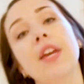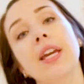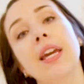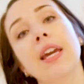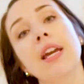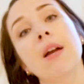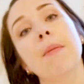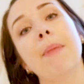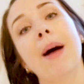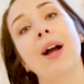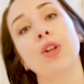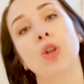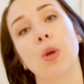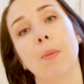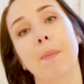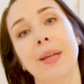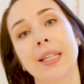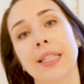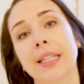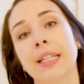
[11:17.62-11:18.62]
thinking about your
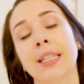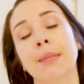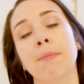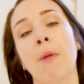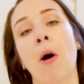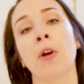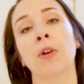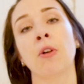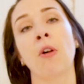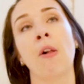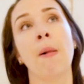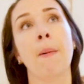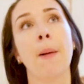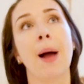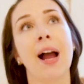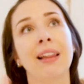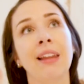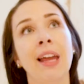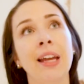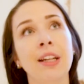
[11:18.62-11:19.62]
business model,
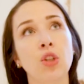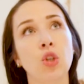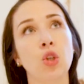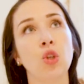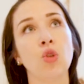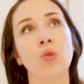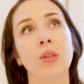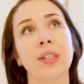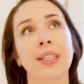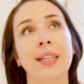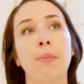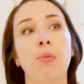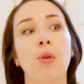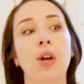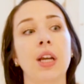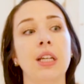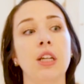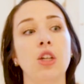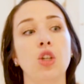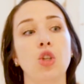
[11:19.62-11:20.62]
I like to
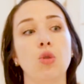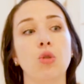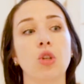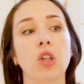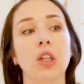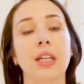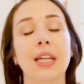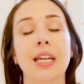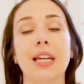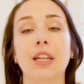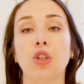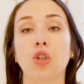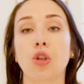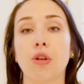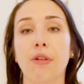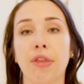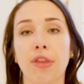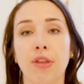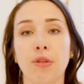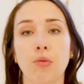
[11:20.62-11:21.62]
separate it usually into
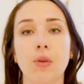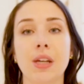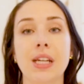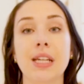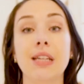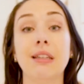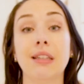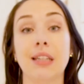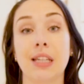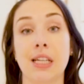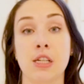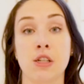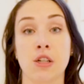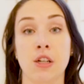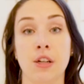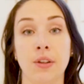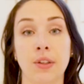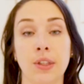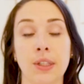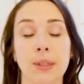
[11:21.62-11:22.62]
3
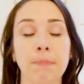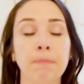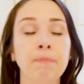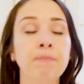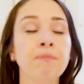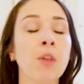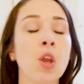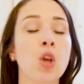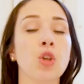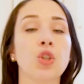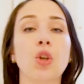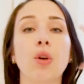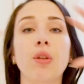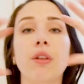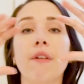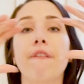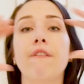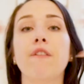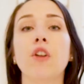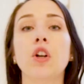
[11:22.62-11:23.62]
tiers. So
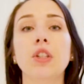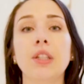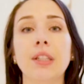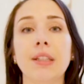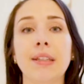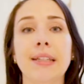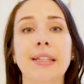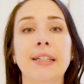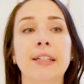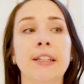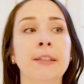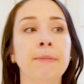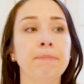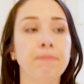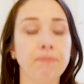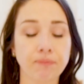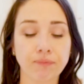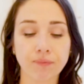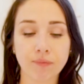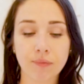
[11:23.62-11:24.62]
the first
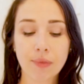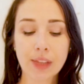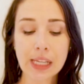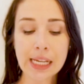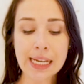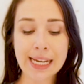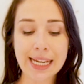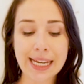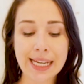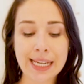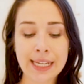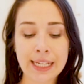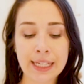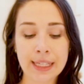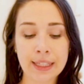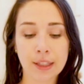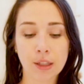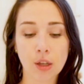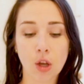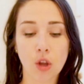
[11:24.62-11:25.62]
tier
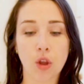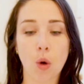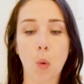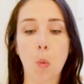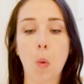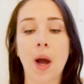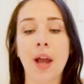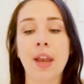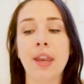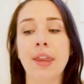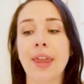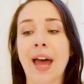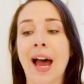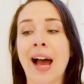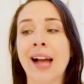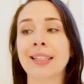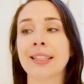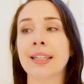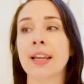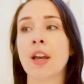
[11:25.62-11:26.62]
is the one
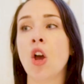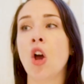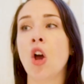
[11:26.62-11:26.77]
that